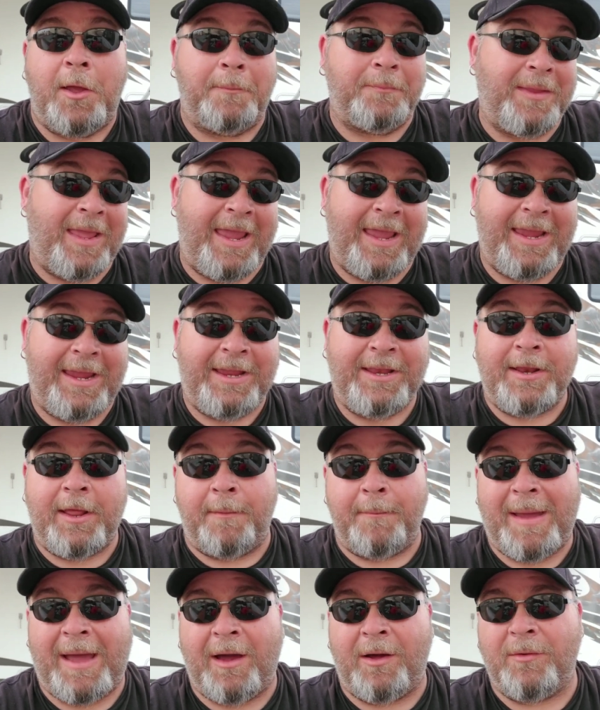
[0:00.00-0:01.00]
obtain
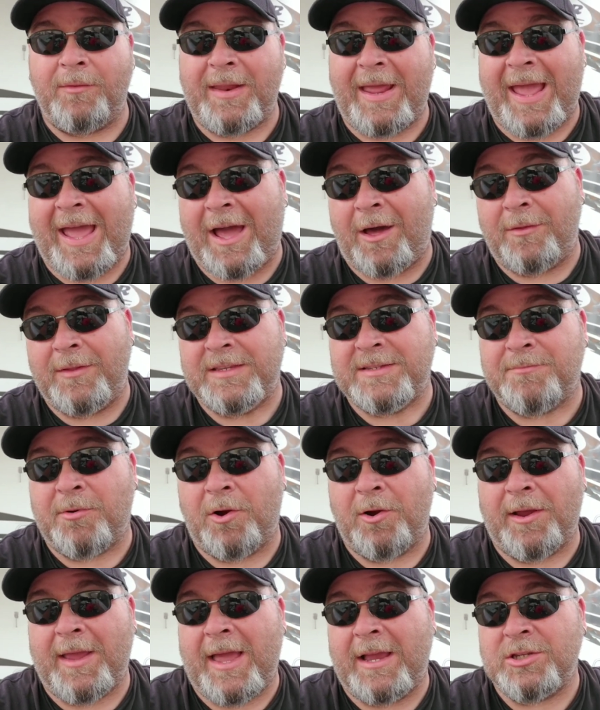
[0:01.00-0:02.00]
about how this
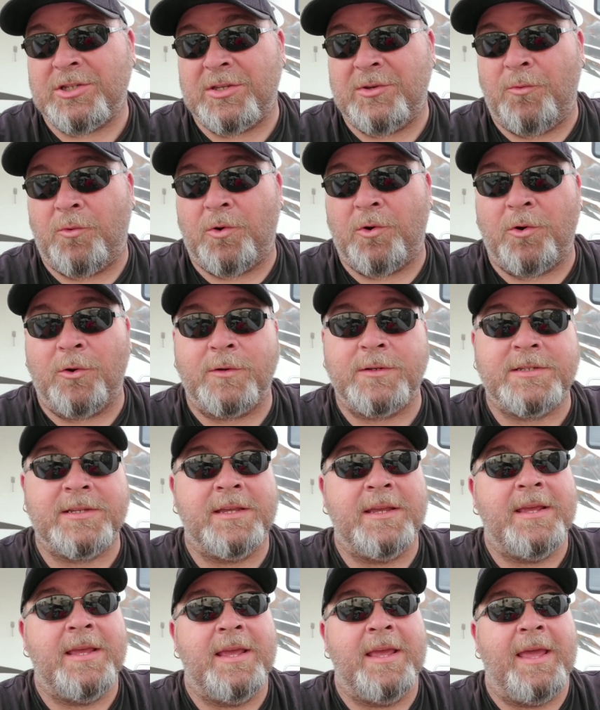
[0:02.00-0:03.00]
park actually works
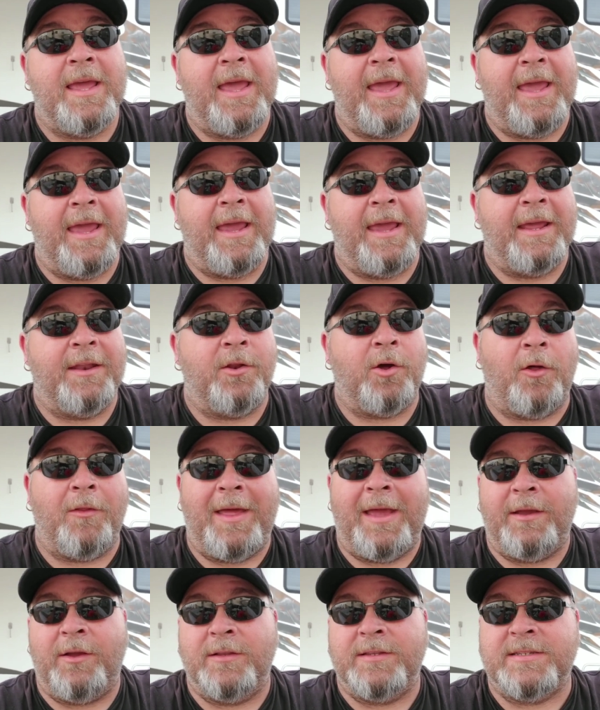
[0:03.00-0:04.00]
and all
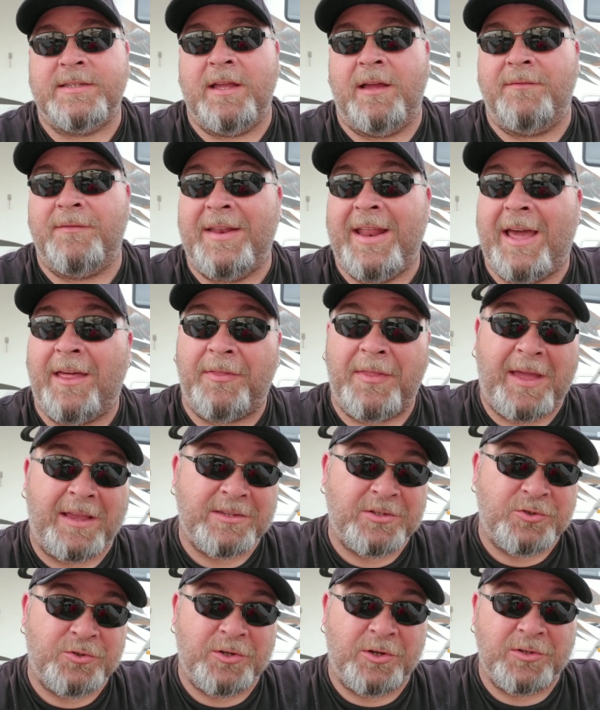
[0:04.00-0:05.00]
that good stuff, and how
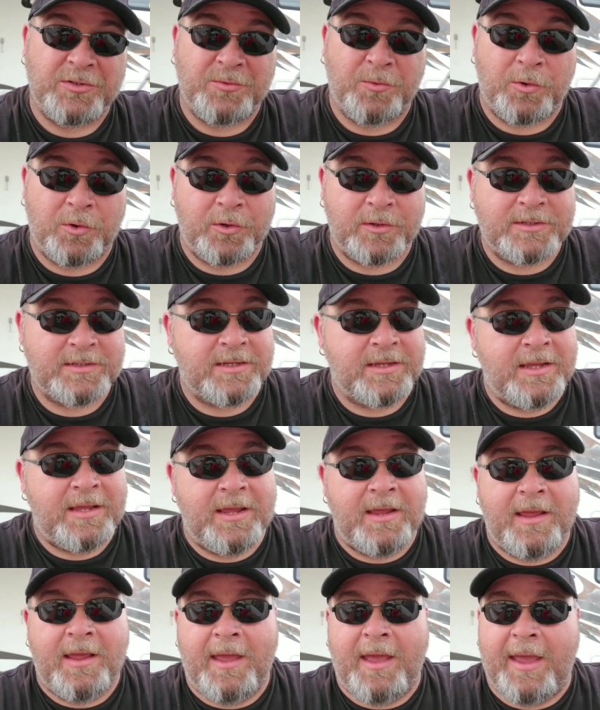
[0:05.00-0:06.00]
1,000 Trails works.
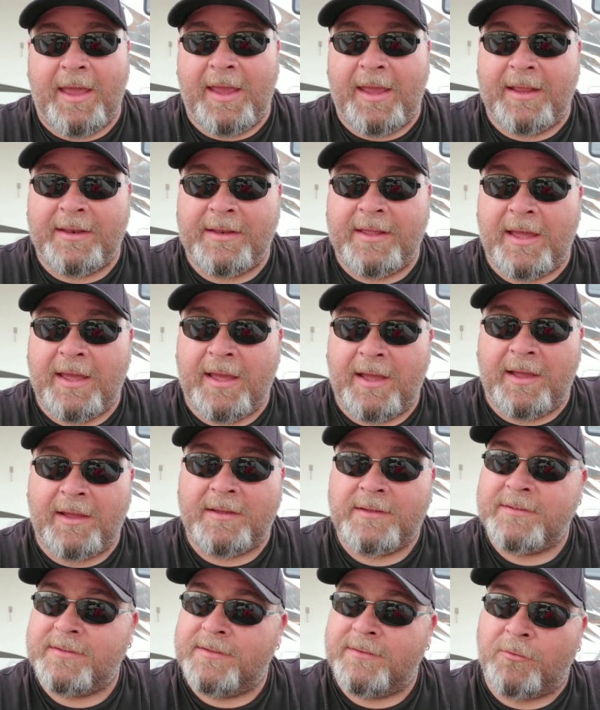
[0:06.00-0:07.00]
And
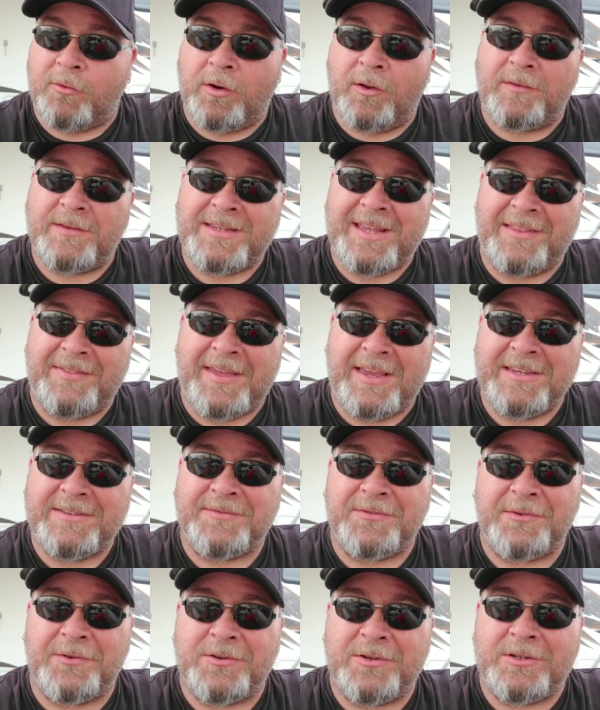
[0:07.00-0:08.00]
I want to say thanks
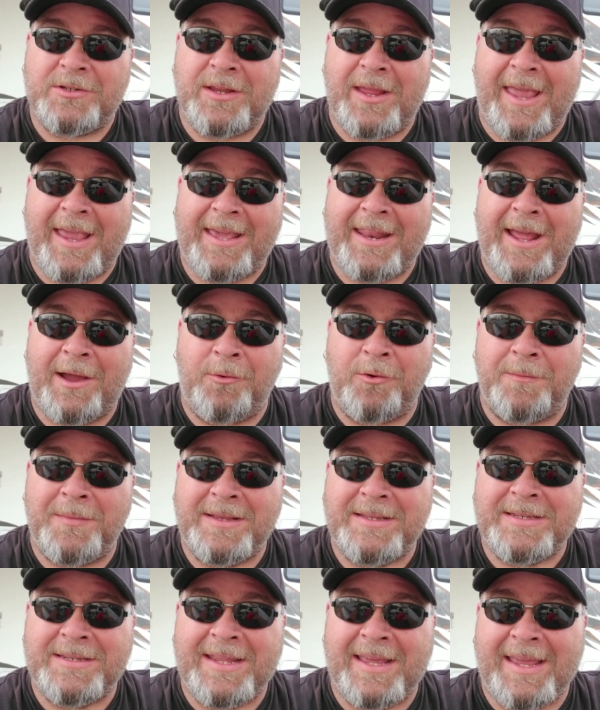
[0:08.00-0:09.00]
for hanging out with
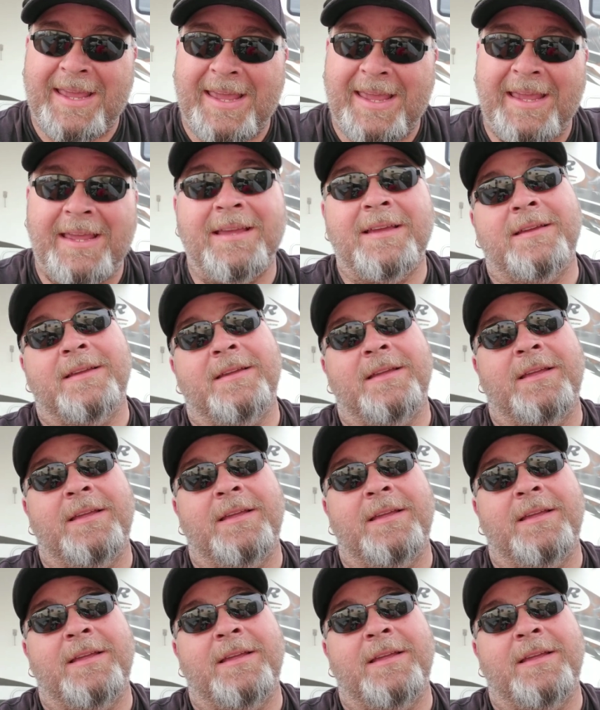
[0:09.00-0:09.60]
me today,